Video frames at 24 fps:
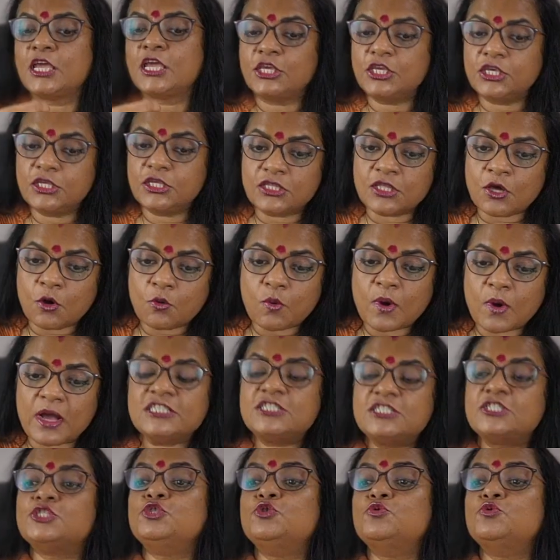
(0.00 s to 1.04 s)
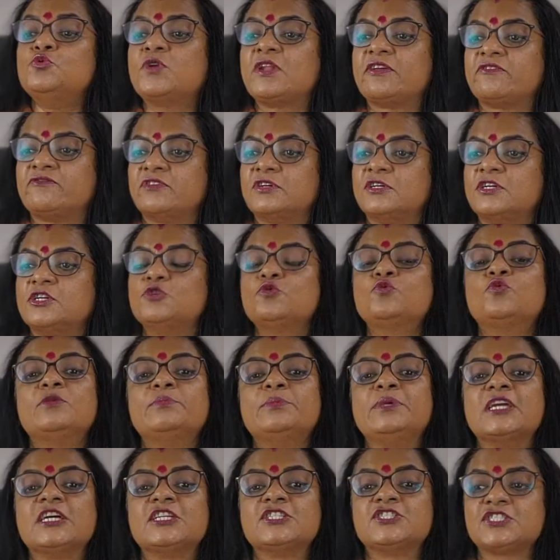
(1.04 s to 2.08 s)
the ones you revered. You could be
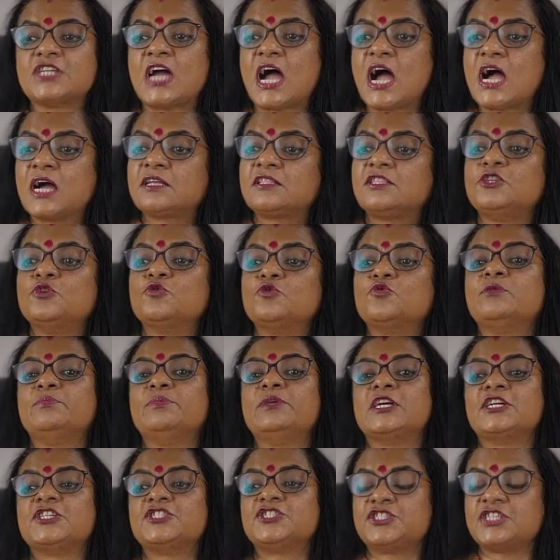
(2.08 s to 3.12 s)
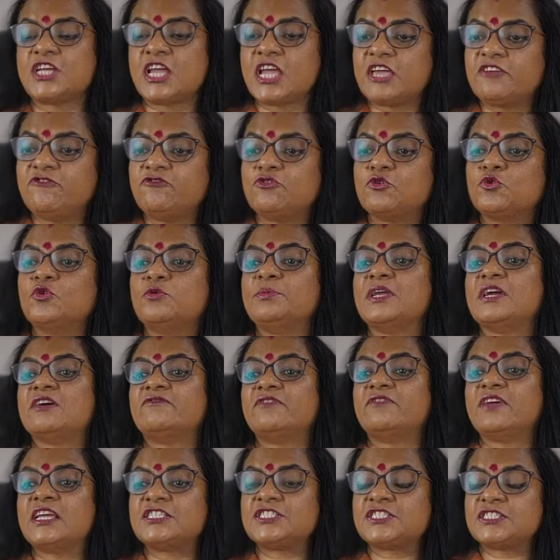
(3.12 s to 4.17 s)
a Shakt, you could be a Shaiv, you could be a
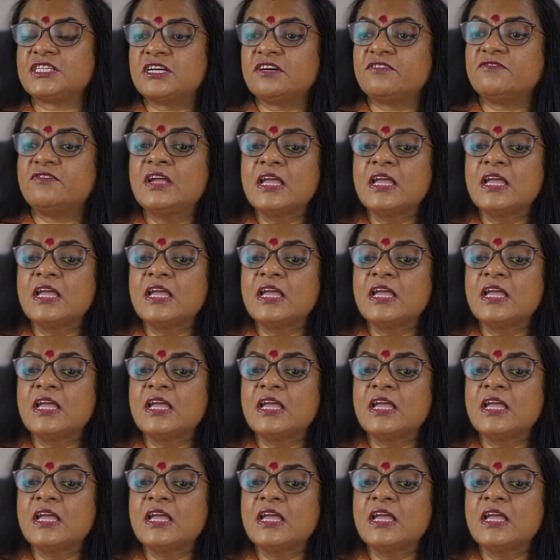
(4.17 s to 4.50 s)
Vaishnav.